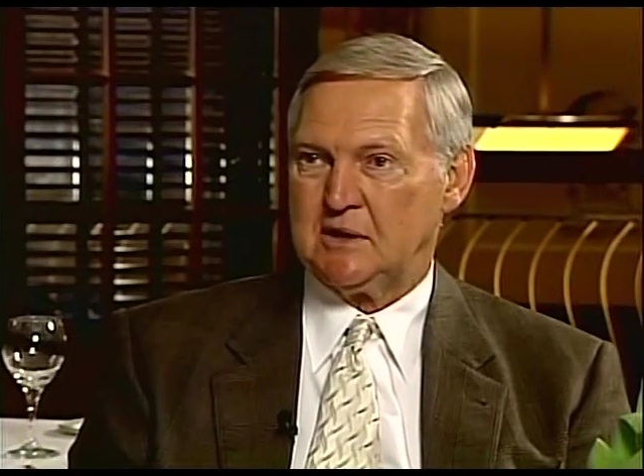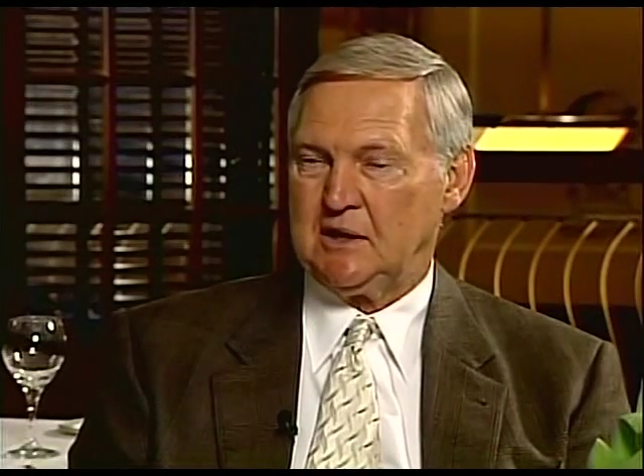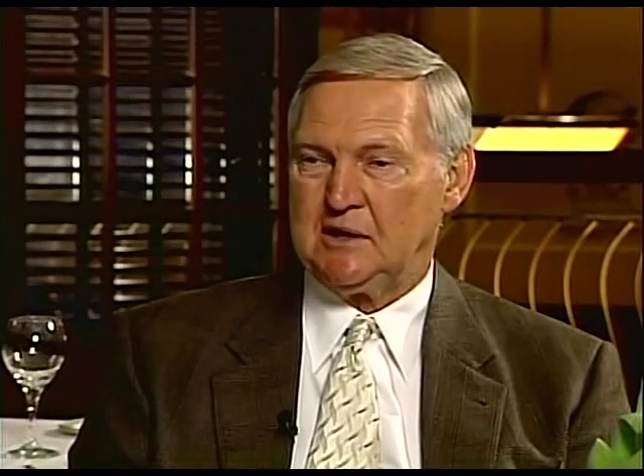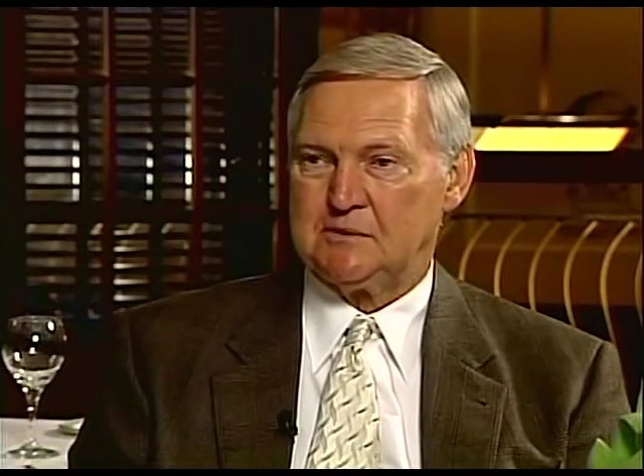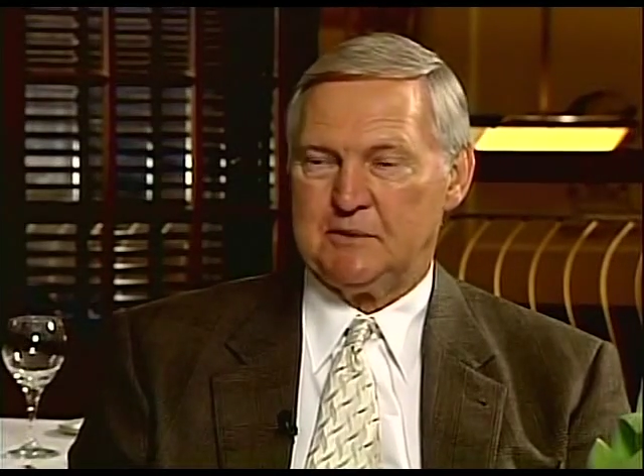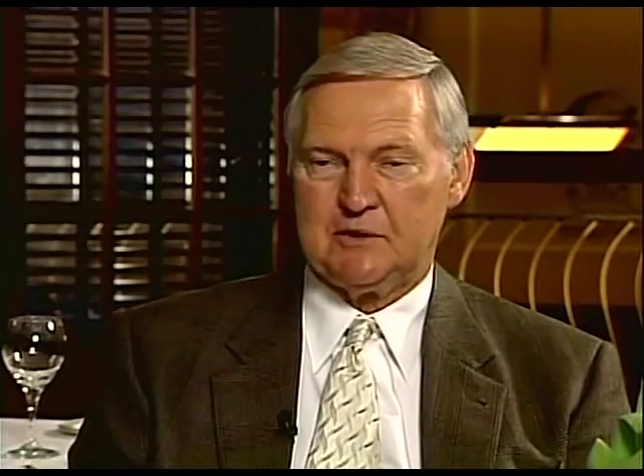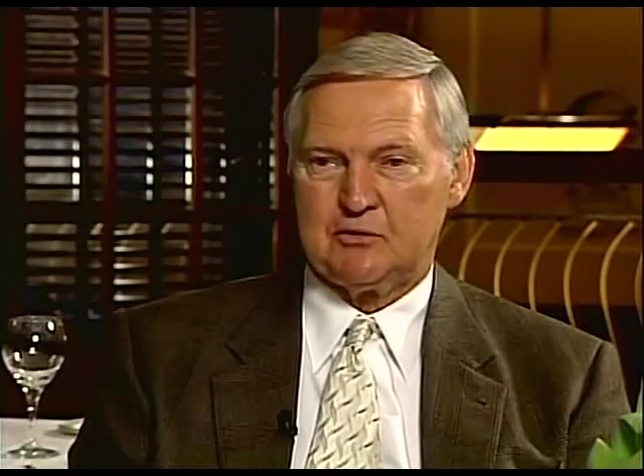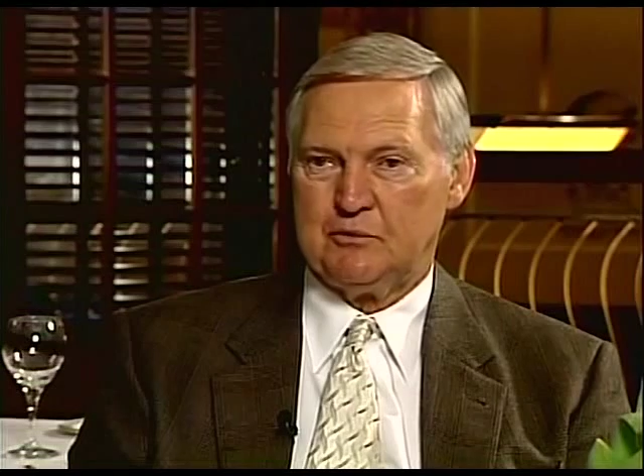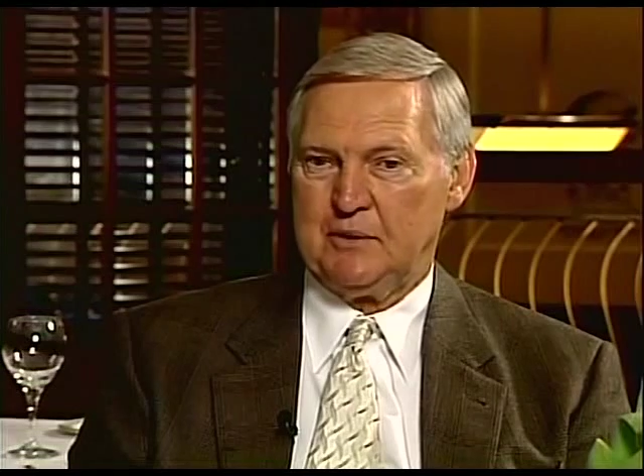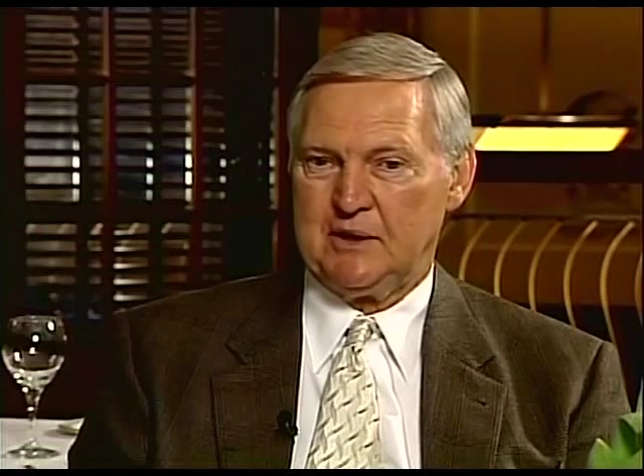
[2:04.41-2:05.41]
He has been
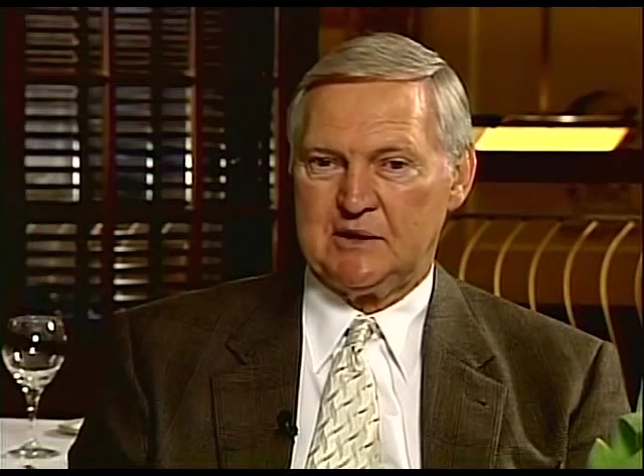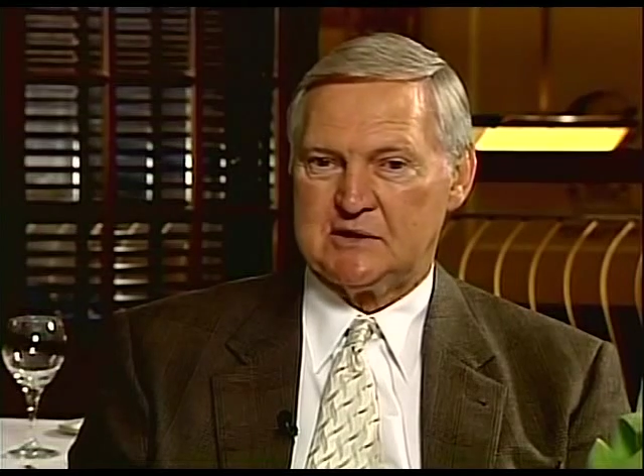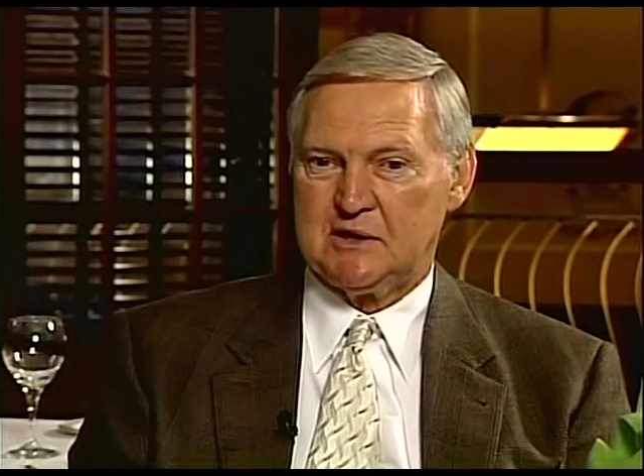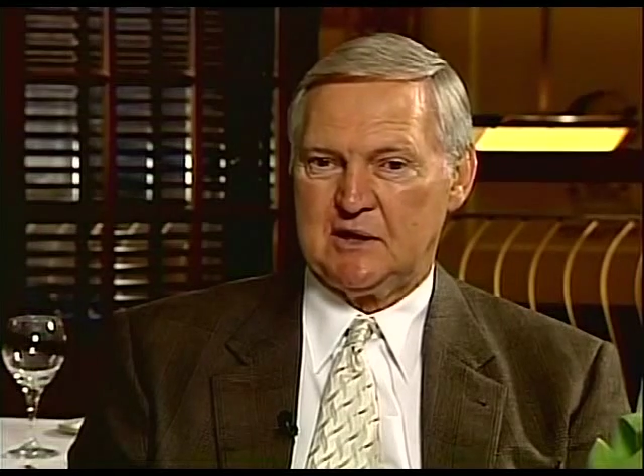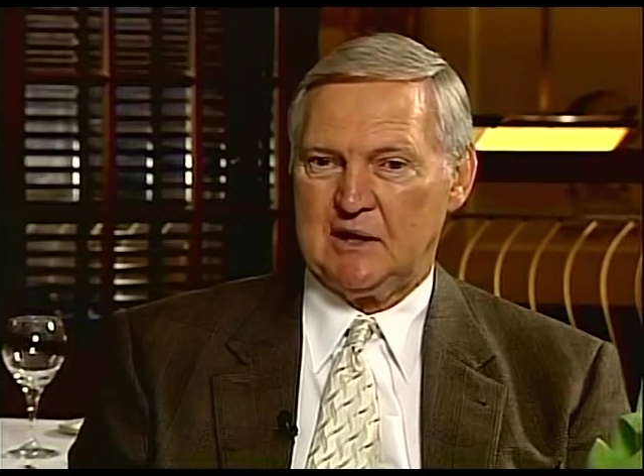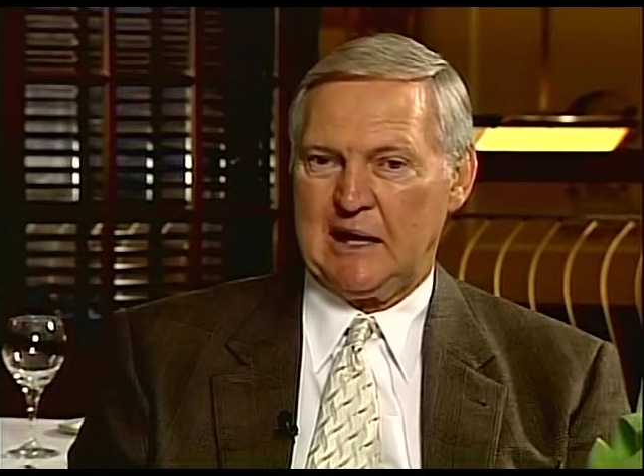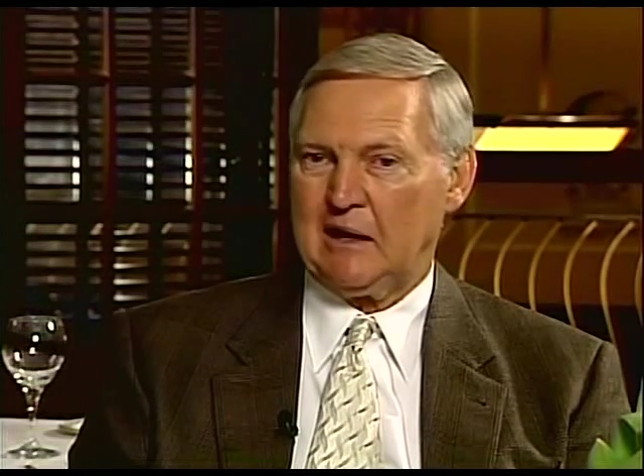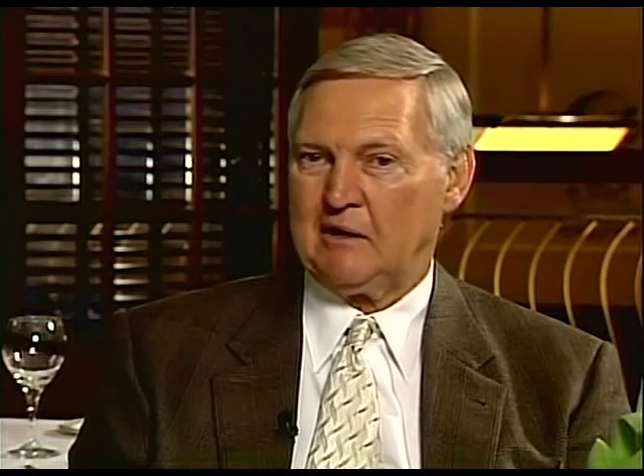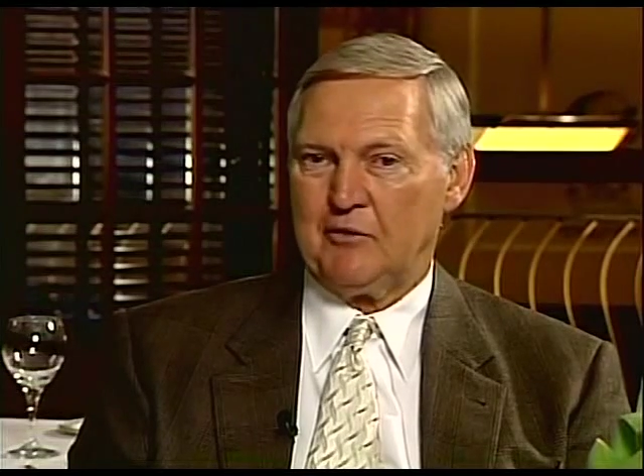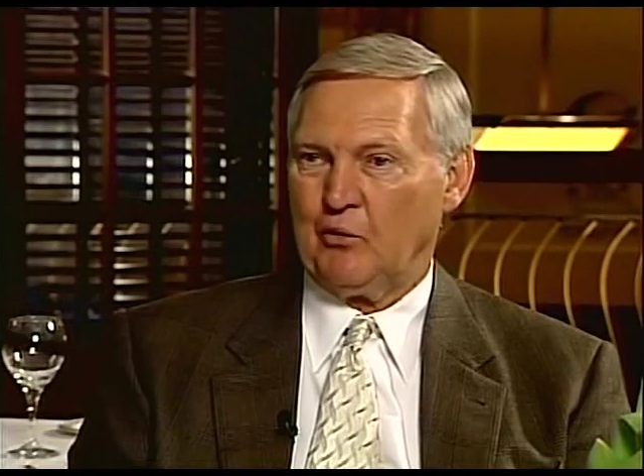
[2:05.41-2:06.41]
tremendous, and I
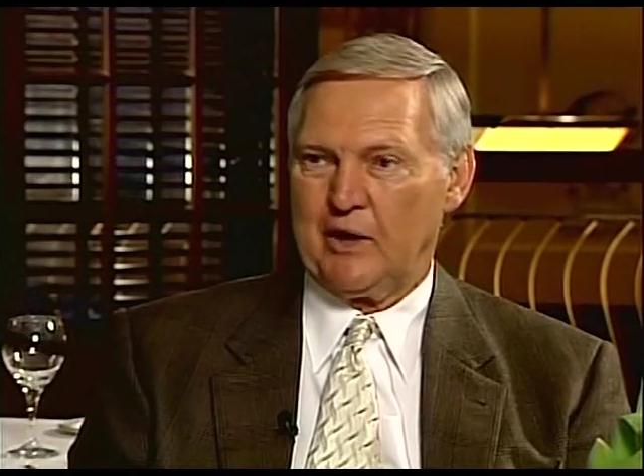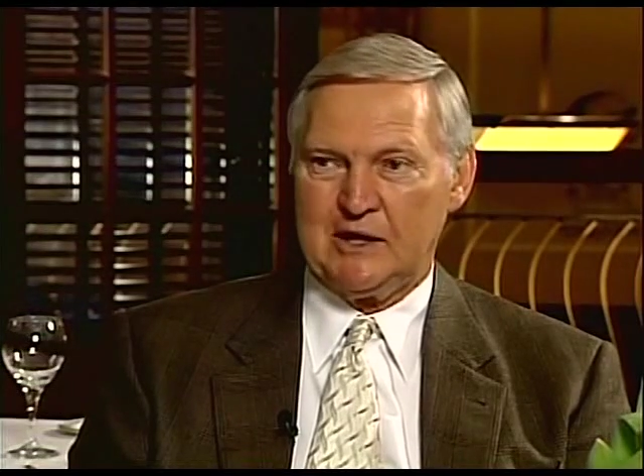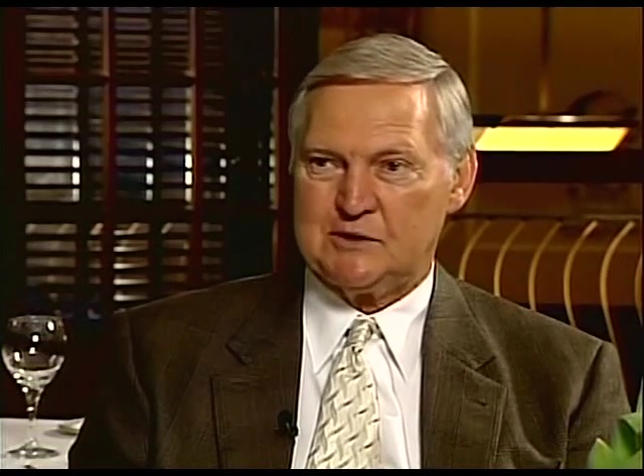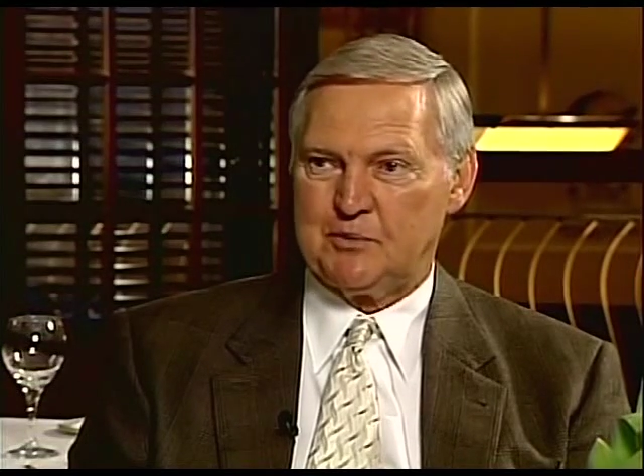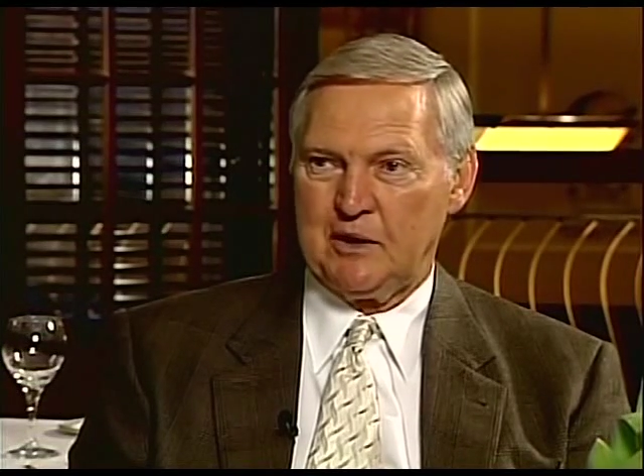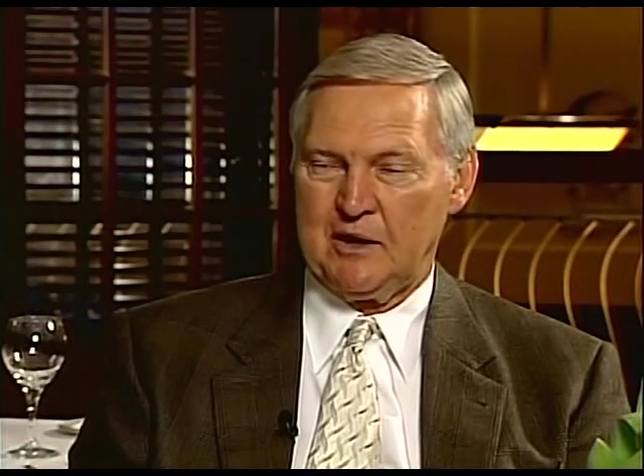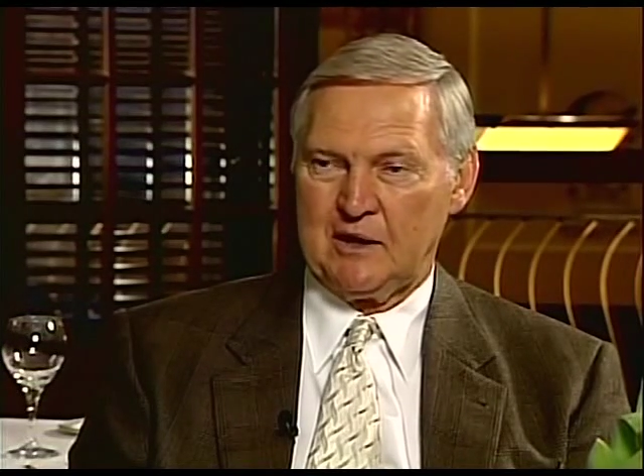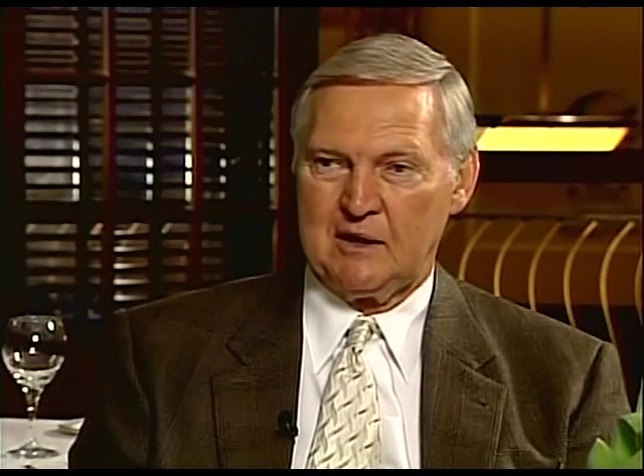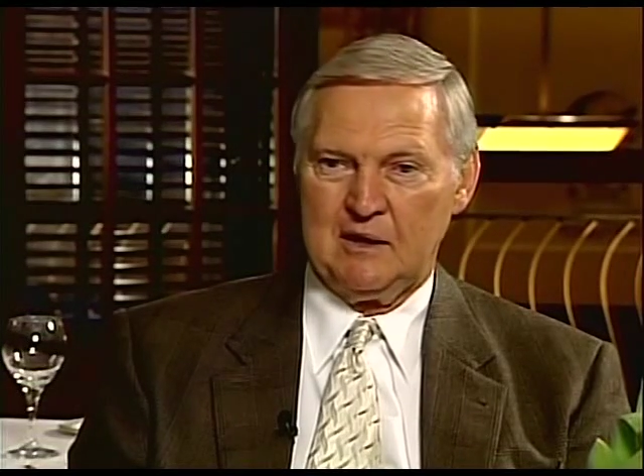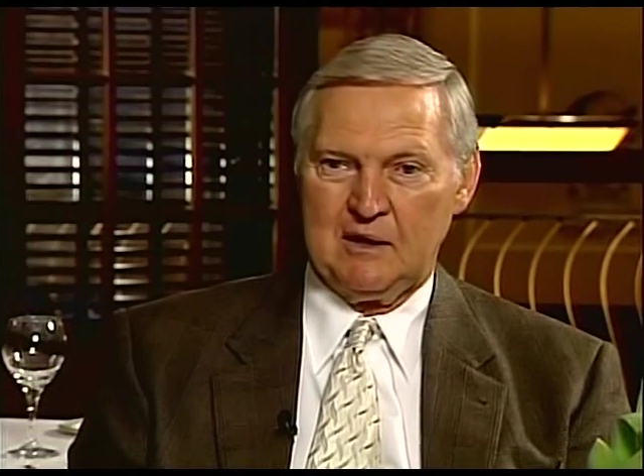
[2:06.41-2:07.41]
love the way he's playing.